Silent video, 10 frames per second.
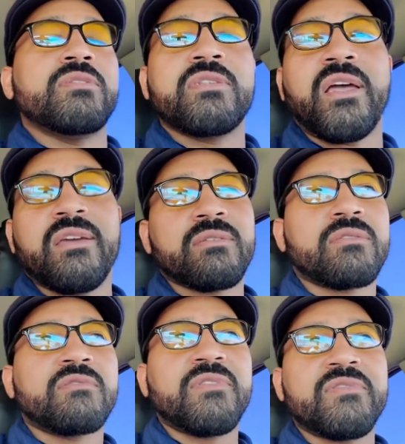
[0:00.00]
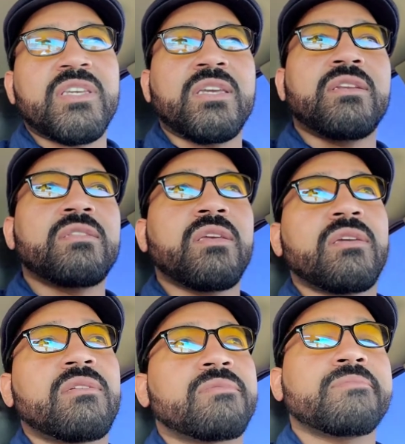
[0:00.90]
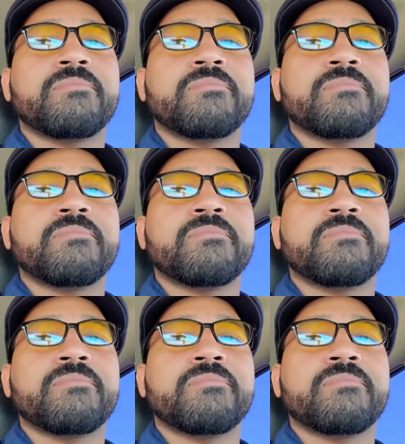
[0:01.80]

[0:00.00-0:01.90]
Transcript: one's like fifteen, I think.